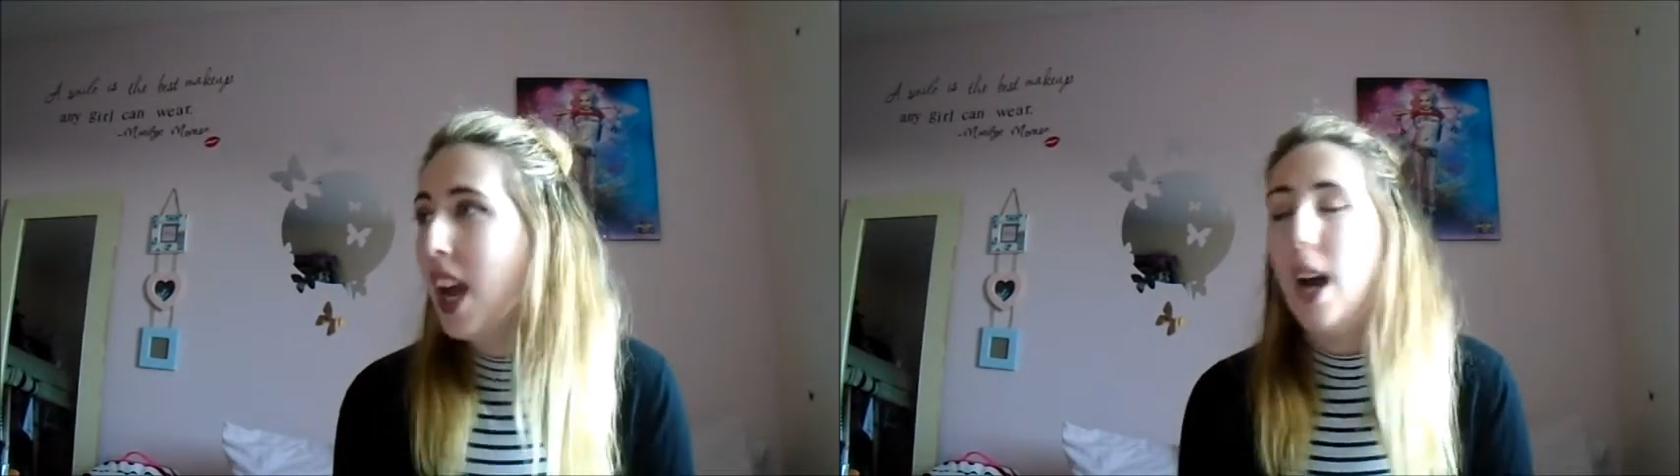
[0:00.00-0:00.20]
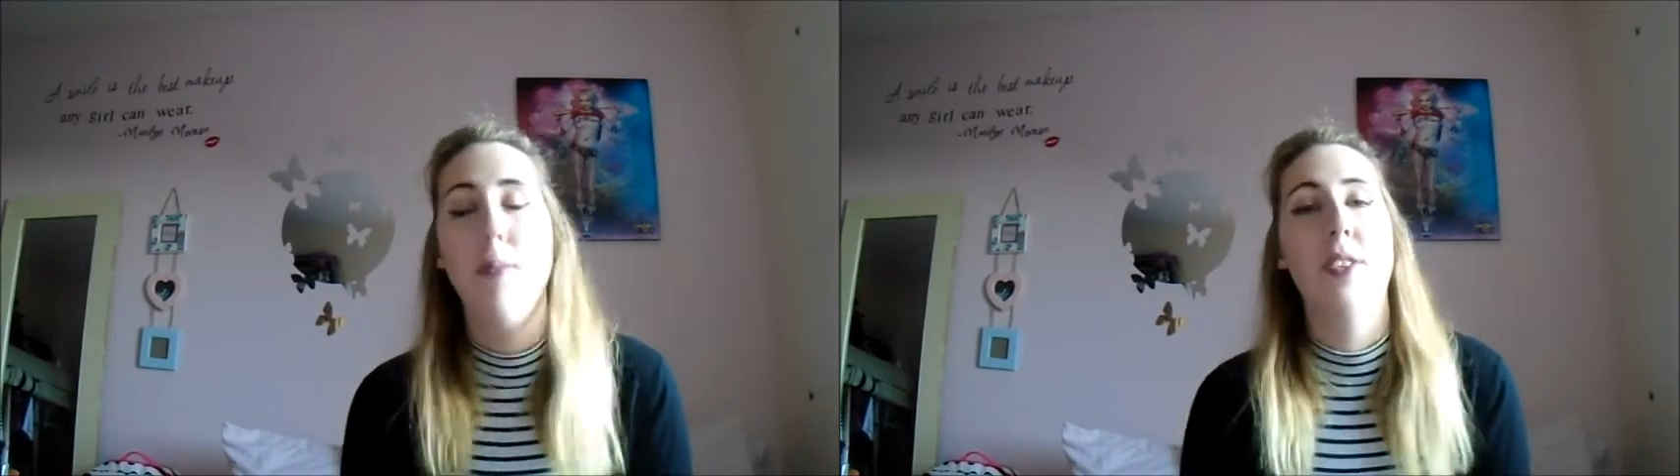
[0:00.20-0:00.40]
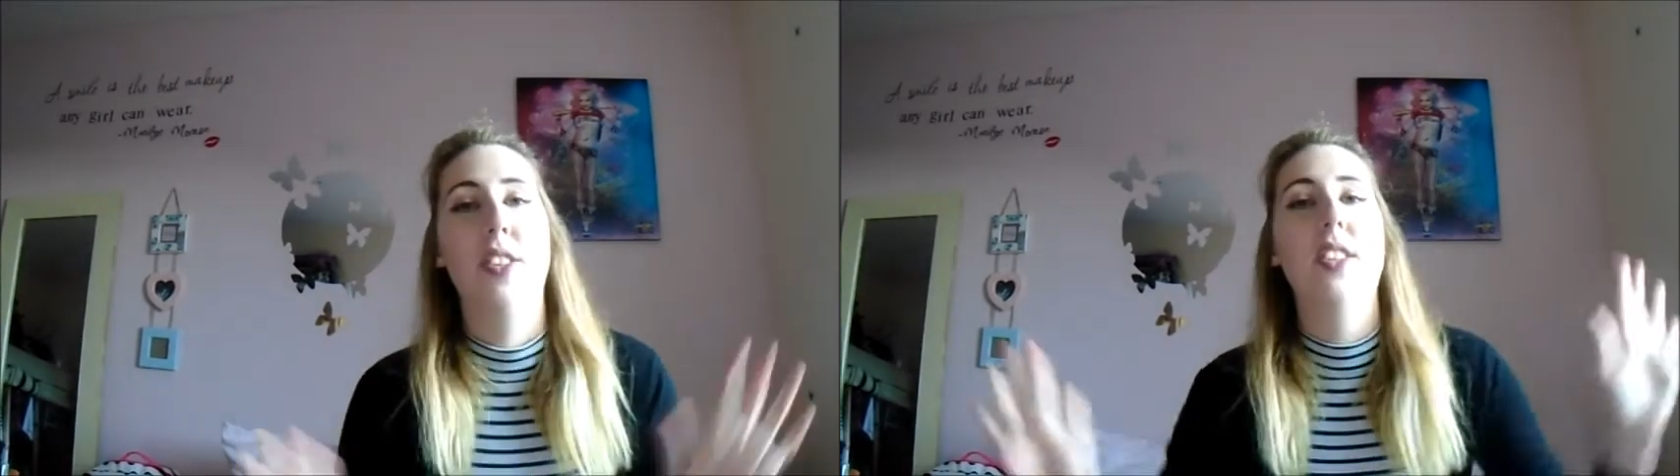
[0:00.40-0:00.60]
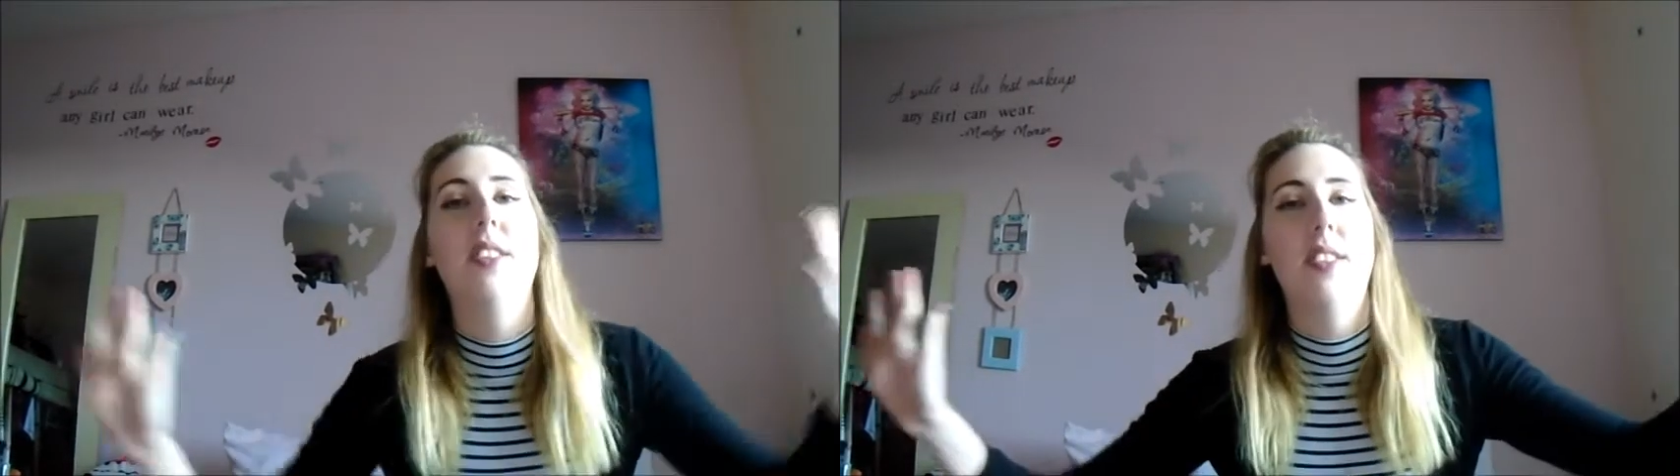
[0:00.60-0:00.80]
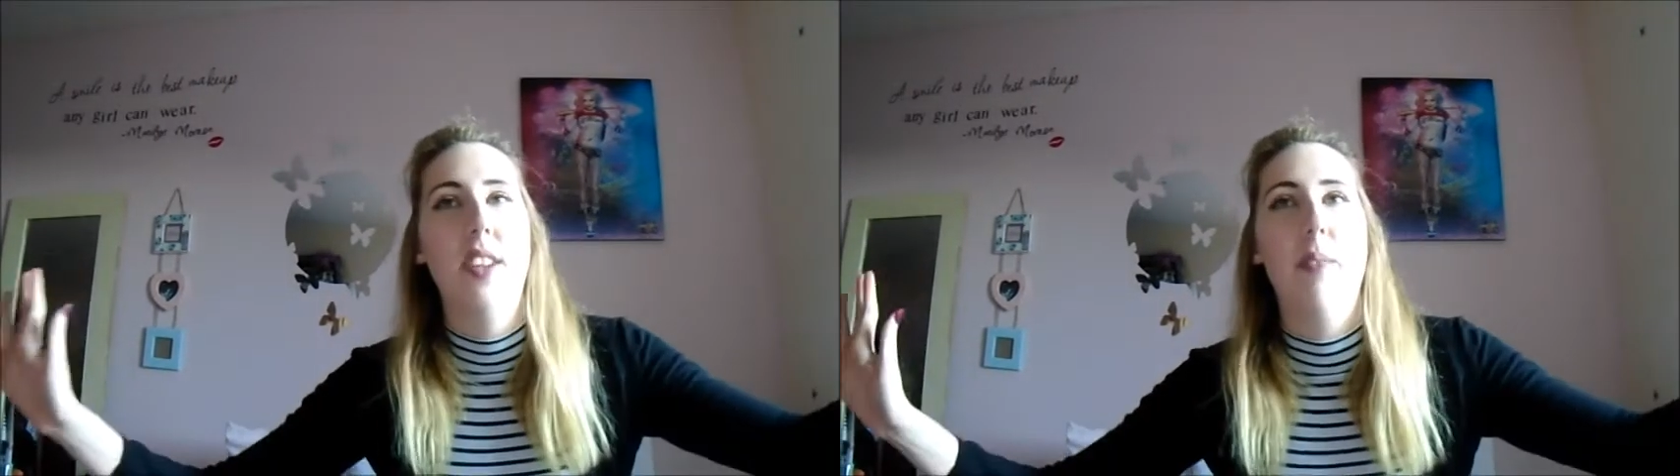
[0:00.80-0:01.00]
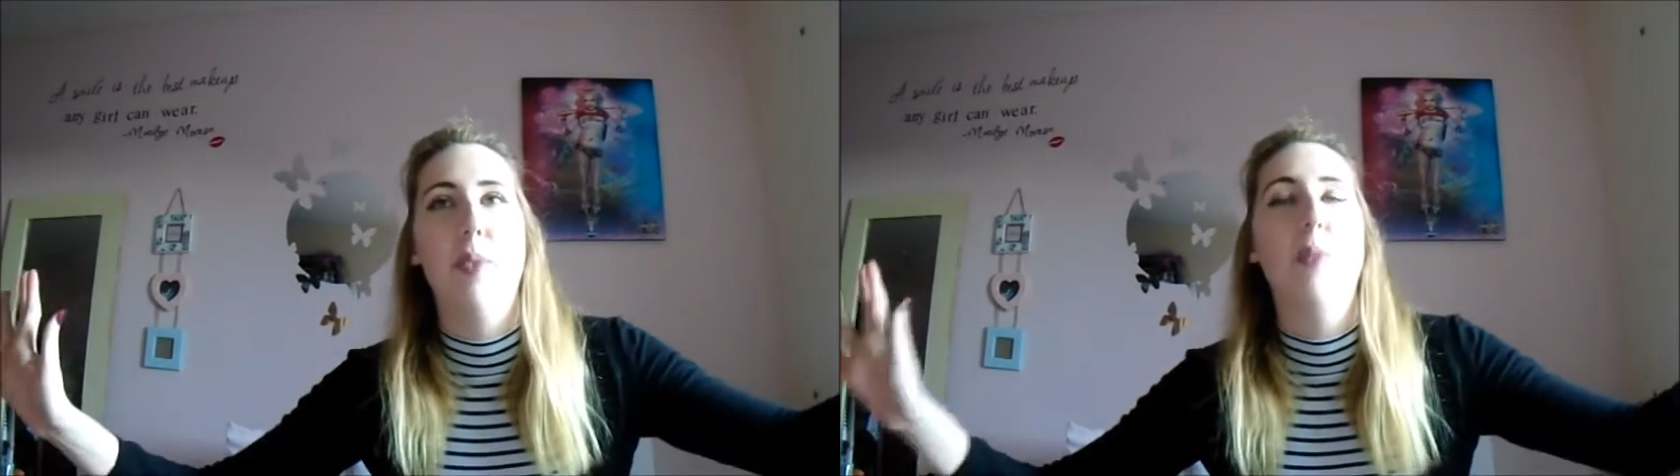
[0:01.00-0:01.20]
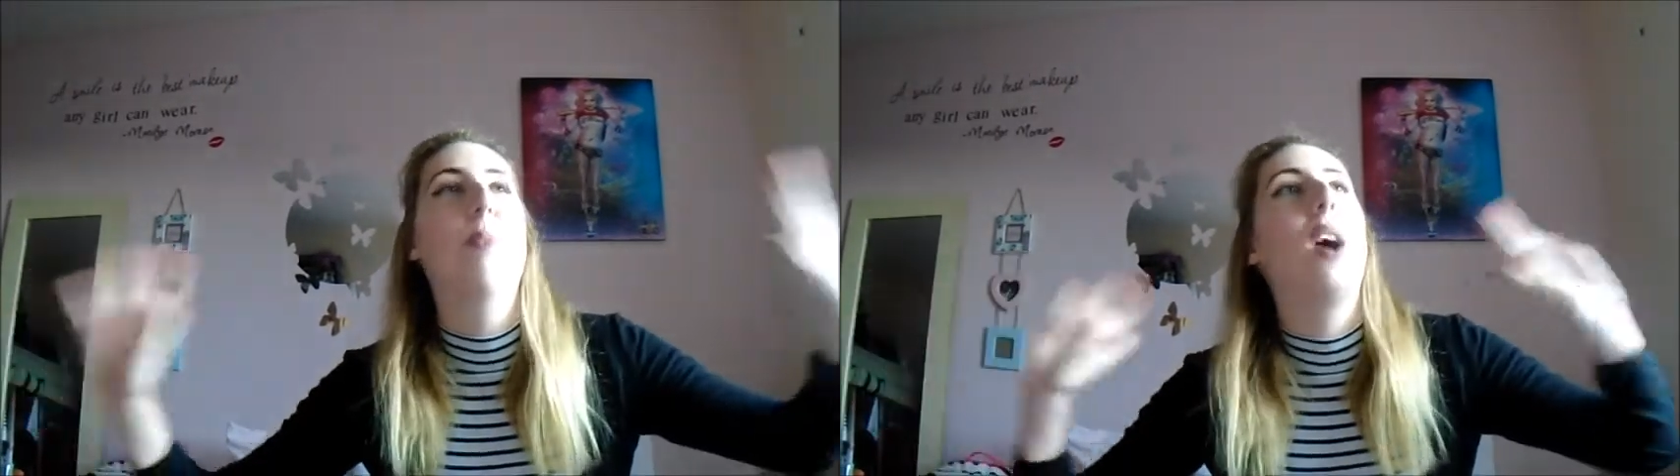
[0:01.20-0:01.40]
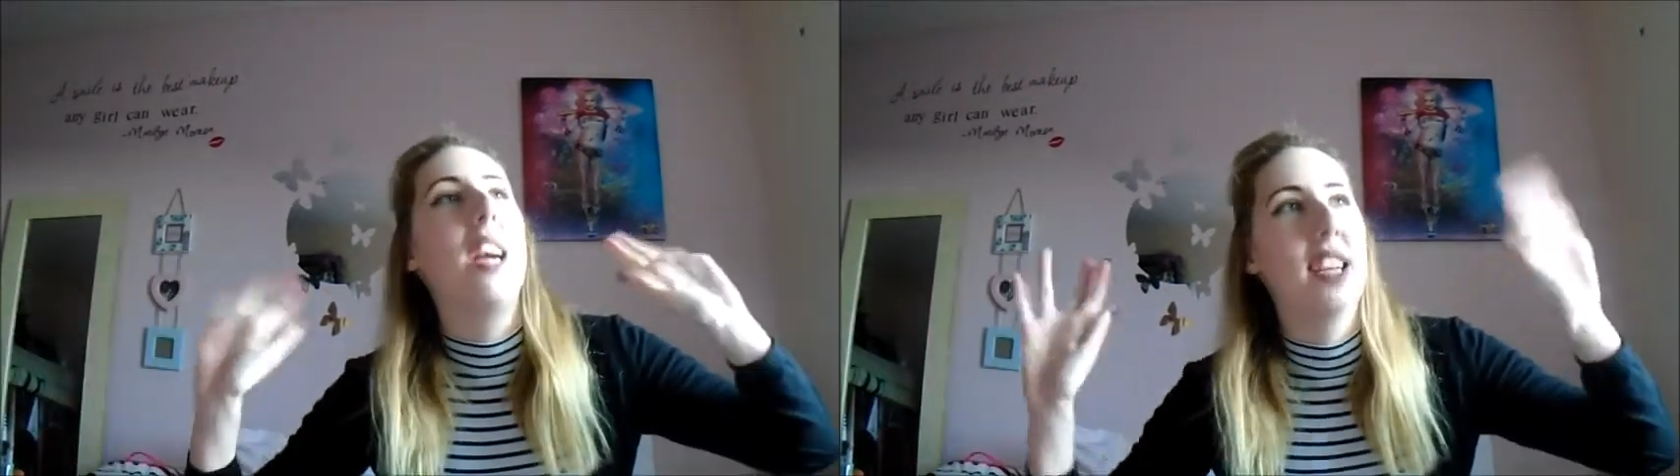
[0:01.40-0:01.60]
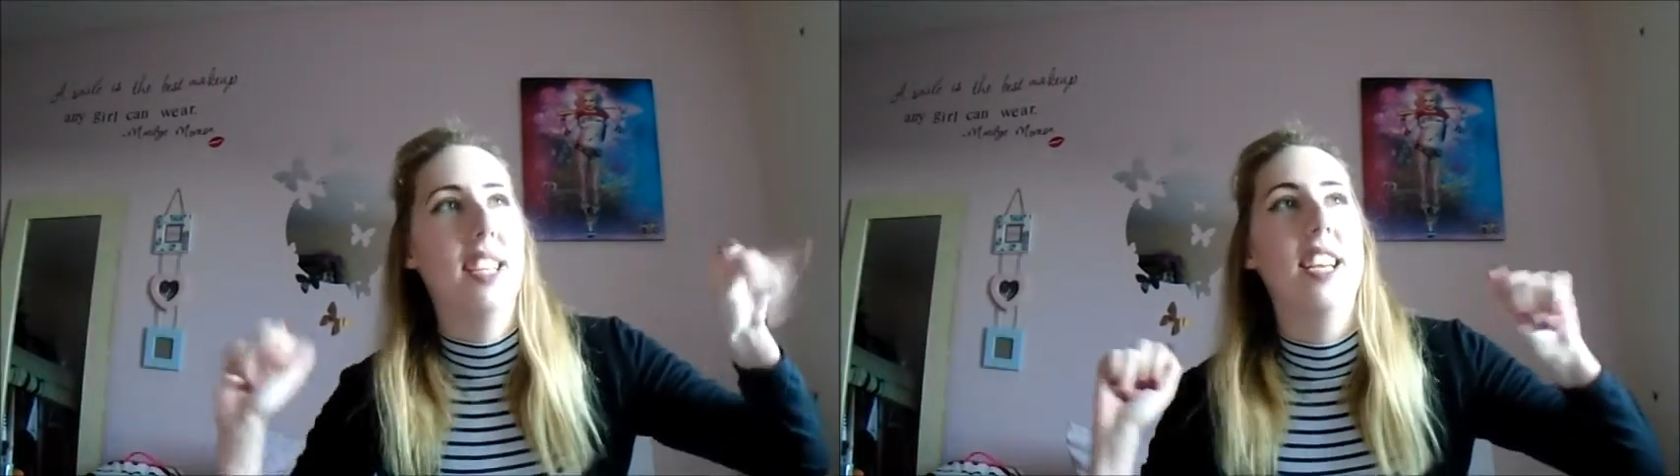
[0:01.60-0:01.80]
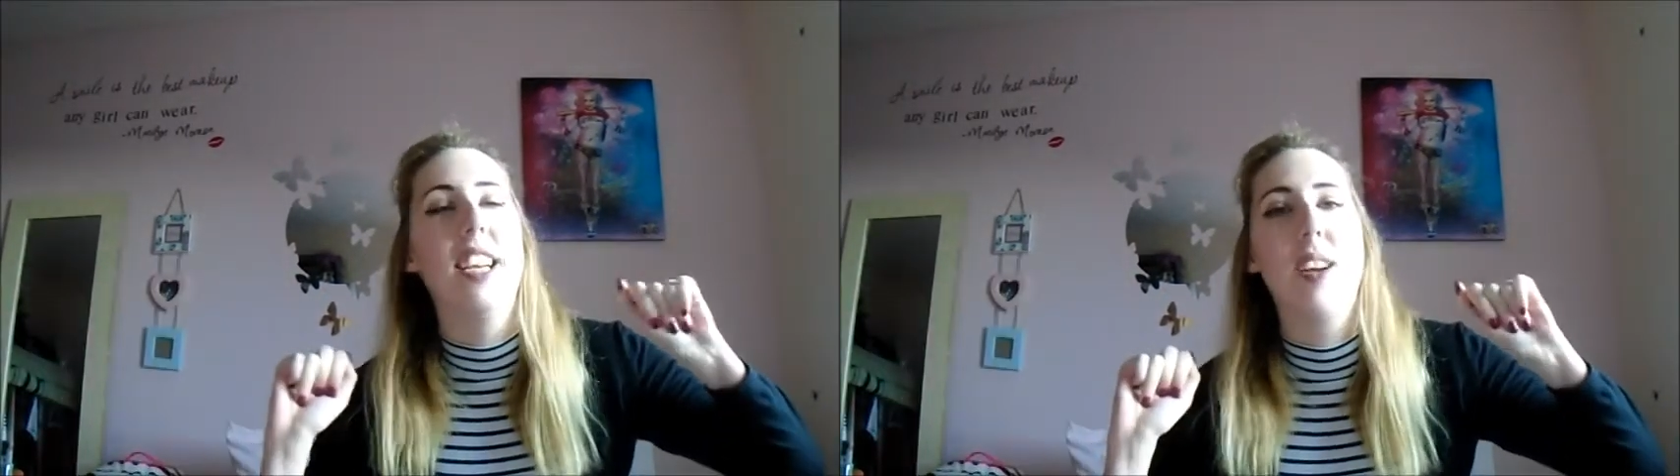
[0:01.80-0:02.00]
I'm just
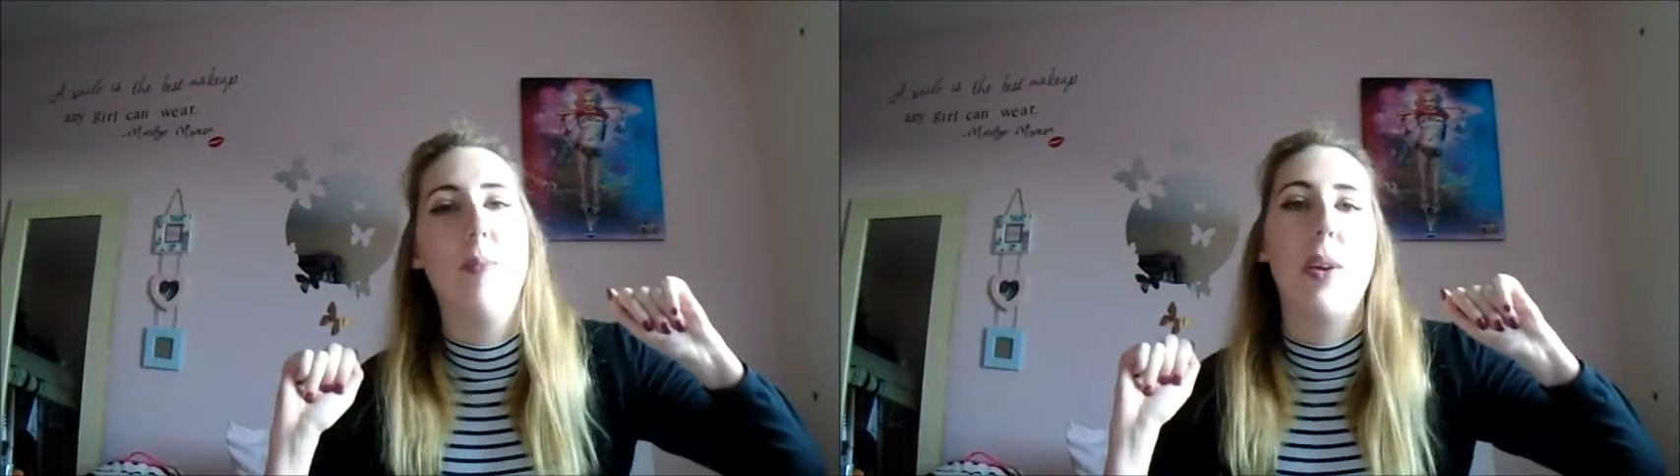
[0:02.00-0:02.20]
praising